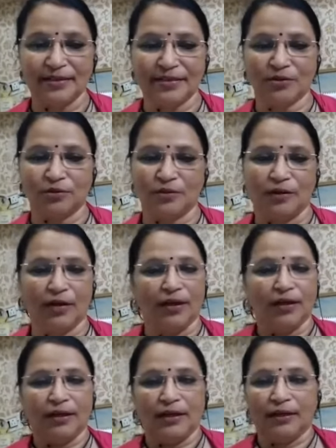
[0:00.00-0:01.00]
So
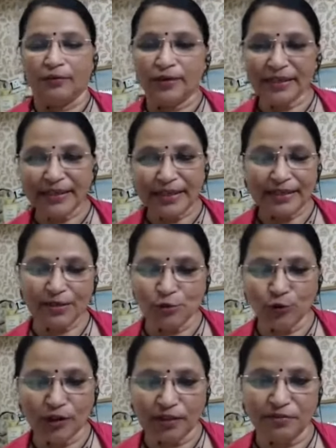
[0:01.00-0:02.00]
when there is
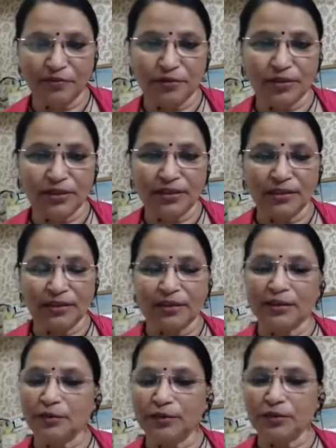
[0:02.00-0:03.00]
no confusion,
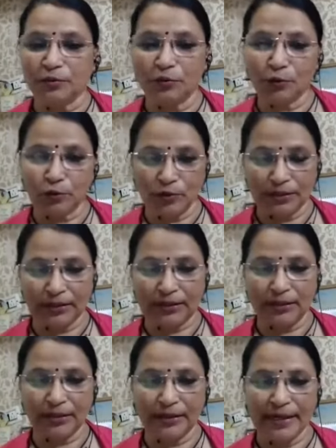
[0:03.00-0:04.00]
you don't
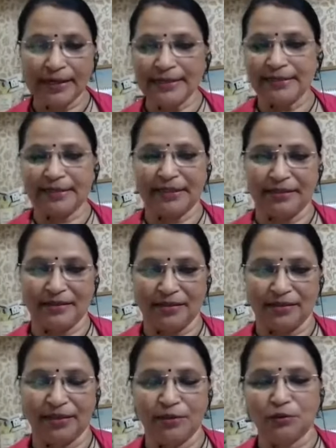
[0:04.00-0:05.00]
hesitate,
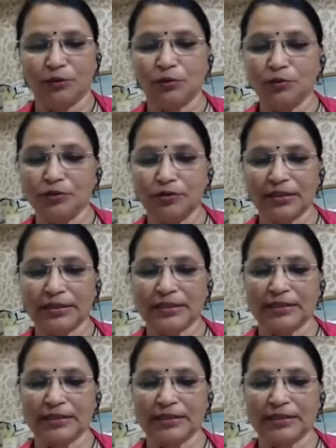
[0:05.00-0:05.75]
you don't